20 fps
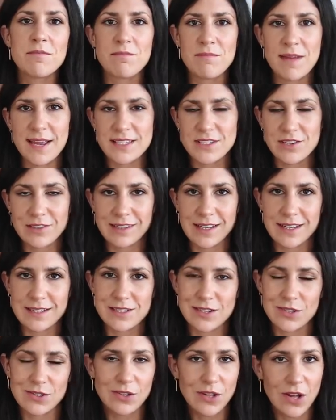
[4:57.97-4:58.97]
makes your
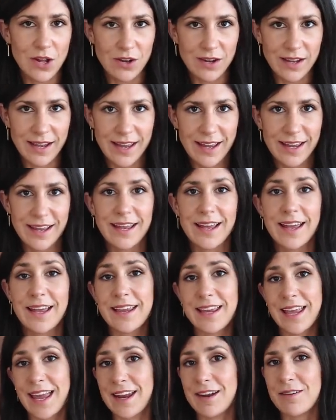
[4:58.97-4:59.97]
legs look longer,
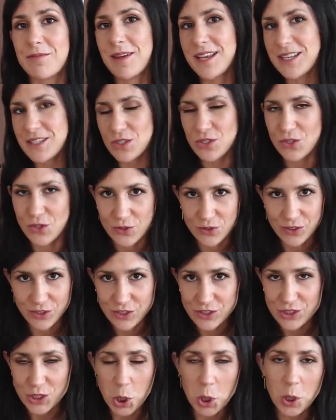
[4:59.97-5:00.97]
again, makes you
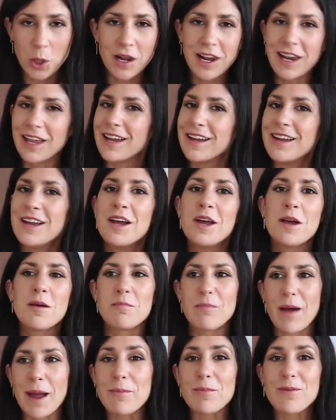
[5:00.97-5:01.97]
look taller
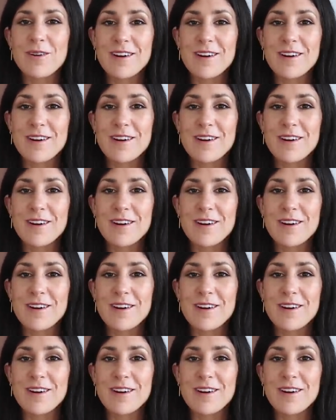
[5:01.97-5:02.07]
by